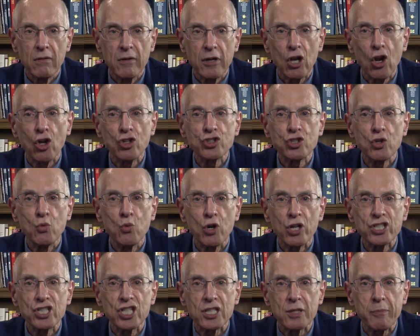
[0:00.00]
It also
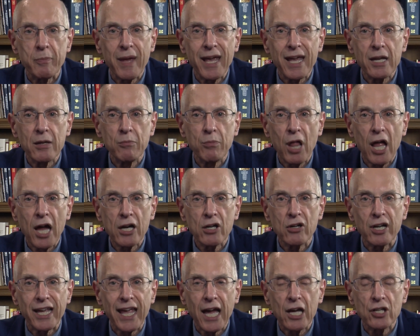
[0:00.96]
works as a beta
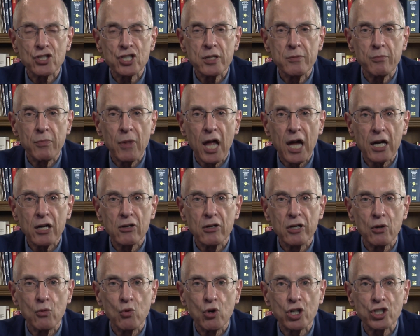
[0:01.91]
blocker, a calcium blocker,
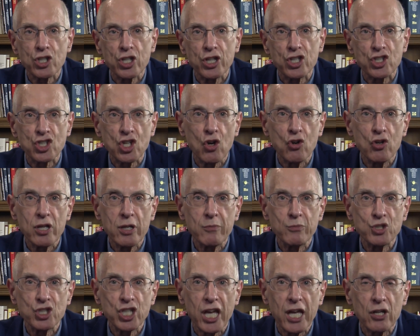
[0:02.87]
and it works on the
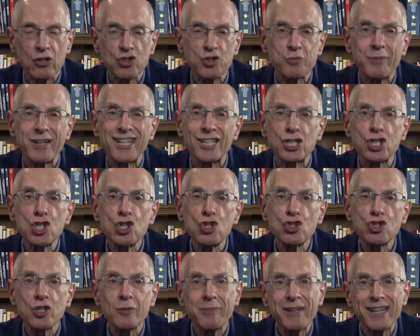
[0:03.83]
sodium channels, but its
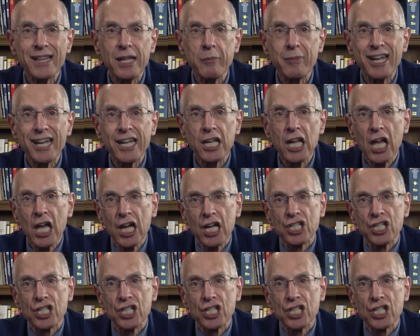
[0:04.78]
use should be limited